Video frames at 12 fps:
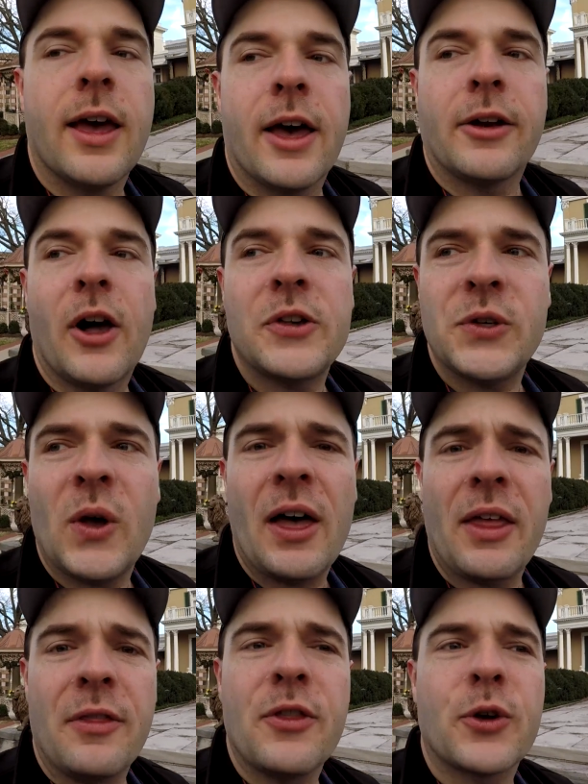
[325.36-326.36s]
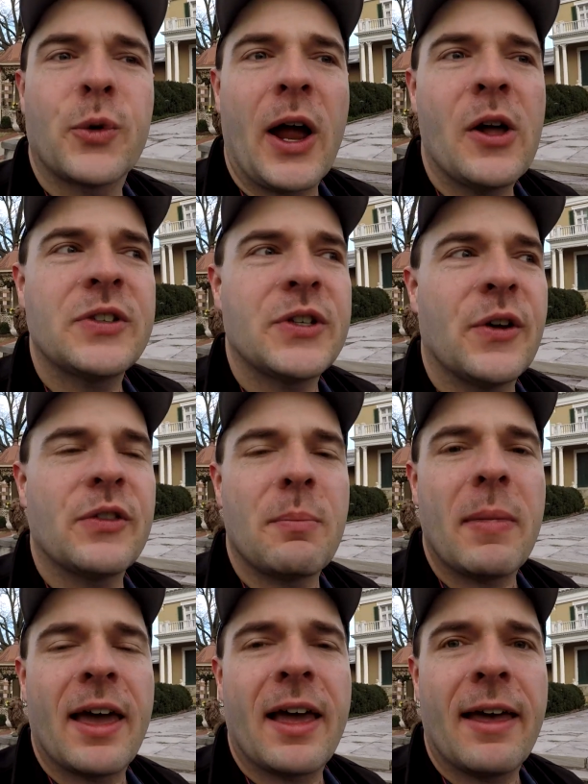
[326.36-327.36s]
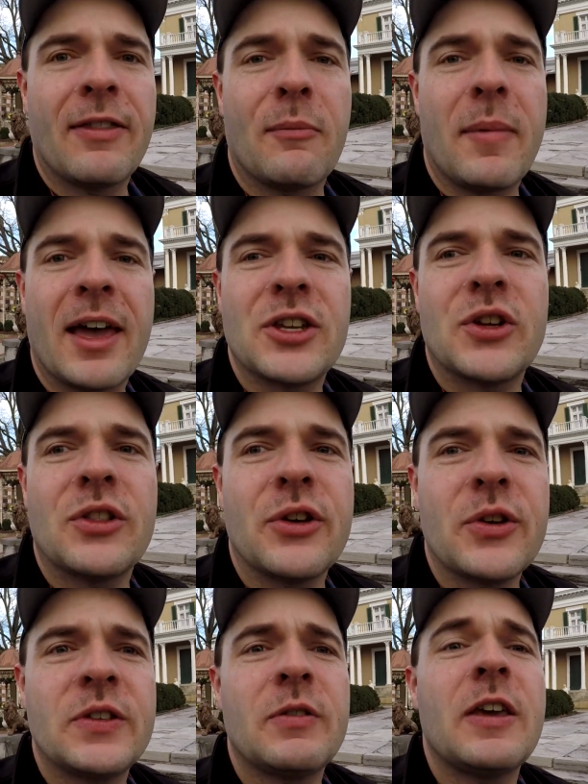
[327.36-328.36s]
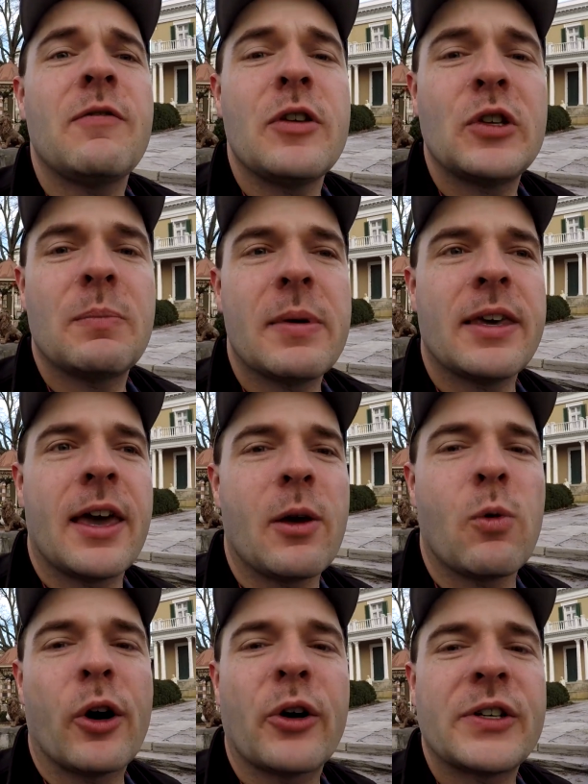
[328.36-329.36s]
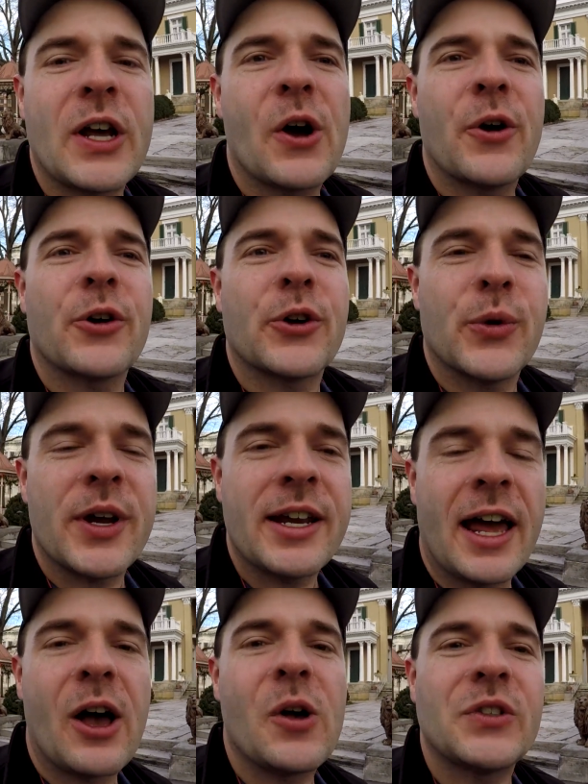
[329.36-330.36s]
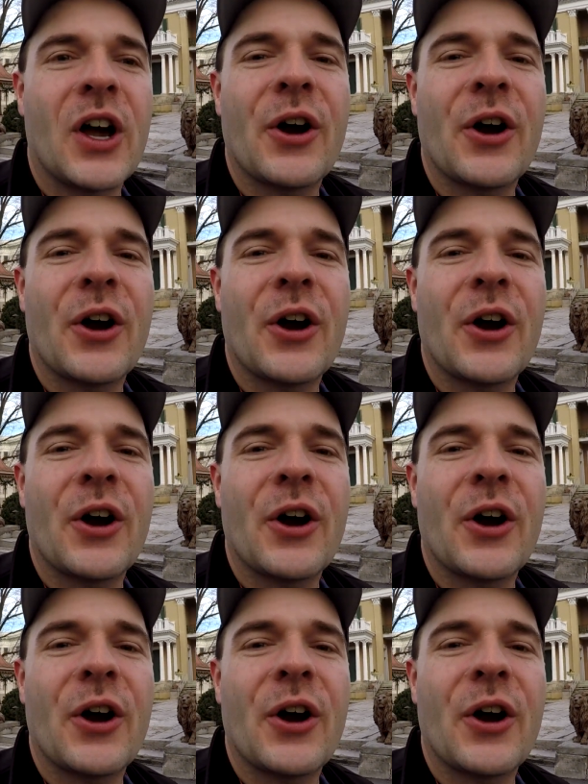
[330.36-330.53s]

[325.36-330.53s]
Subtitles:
And also on the grounds here of the mansion, there even used to be a water tower, a greenhouse,